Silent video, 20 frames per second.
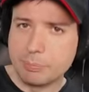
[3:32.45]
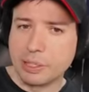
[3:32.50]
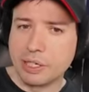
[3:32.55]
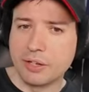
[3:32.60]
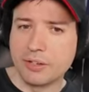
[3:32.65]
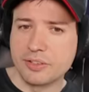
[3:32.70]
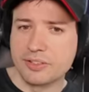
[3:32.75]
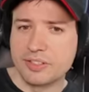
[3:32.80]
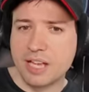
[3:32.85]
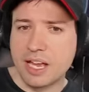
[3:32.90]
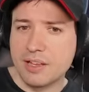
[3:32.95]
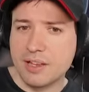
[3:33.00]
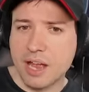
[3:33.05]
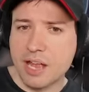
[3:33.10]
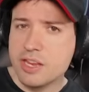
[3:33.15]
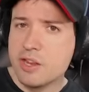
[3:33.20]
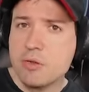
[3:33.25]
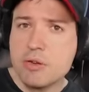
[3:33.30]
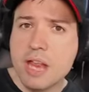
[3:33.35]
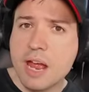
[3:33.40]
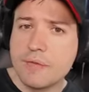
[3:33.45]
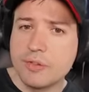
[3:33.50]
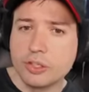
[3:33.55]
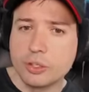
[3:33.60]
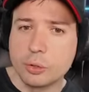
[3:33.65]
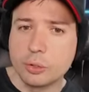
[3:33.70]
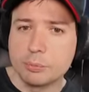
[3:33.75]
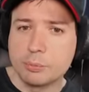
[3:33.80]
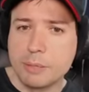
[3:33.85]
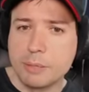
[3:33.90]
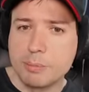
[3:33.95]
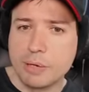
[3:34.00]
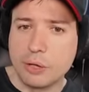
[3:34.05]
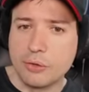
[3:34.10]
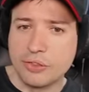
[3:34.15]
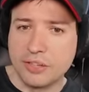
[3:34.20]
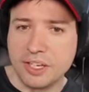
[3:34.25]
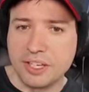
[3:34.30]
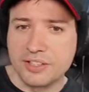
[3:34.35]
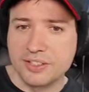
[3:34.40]
Because uh, you never told me
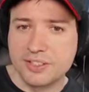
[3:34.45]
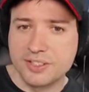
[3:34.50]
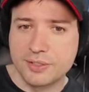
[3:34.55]
about this.